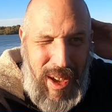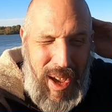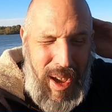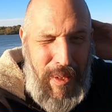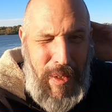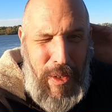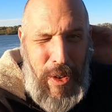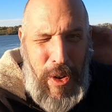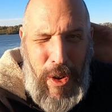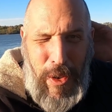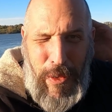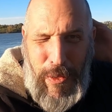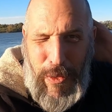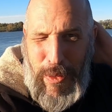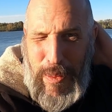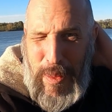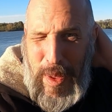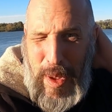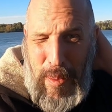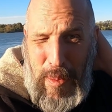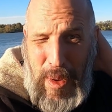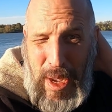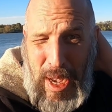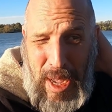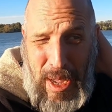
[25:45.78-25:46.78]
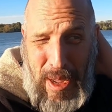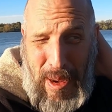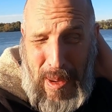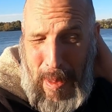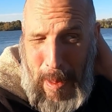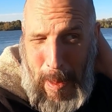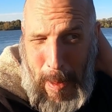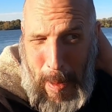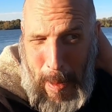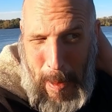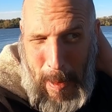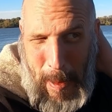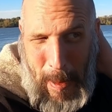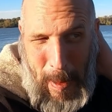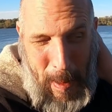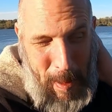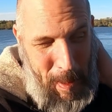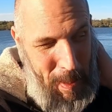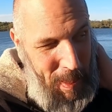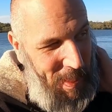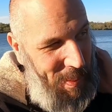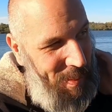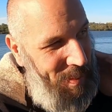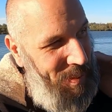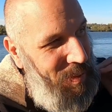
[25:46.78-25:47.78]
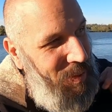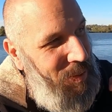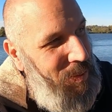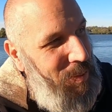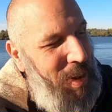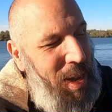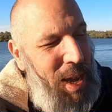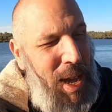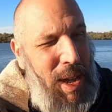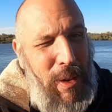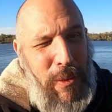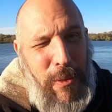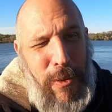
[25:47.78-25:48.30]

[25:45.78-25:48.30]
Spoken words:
Haven't heard from them yet. Kind